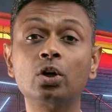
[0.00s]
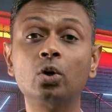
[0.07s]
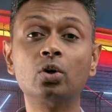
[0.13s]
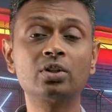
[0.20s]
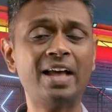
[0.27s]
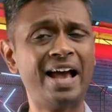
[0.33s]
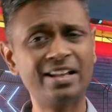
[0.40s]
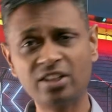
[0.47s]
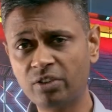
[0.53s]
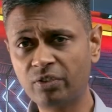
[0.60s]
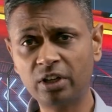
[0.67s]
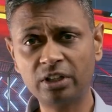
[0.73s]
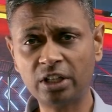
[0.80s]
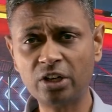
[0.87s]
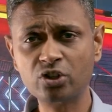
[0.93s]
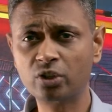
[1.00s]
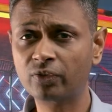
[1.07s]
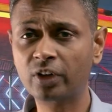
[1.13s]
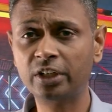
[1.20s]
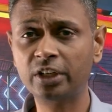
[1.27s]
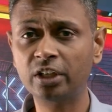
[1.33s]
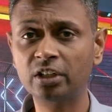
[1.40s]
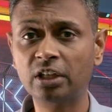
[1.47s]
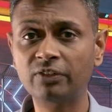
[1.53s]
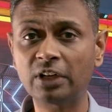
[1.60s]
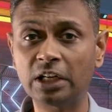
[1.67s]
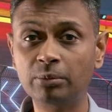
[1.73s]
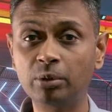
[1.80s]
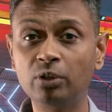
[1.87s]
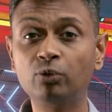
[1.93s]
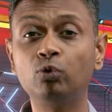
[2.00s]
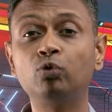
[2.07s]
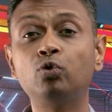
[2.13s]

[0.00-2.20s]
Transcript: course as ever tons of content is available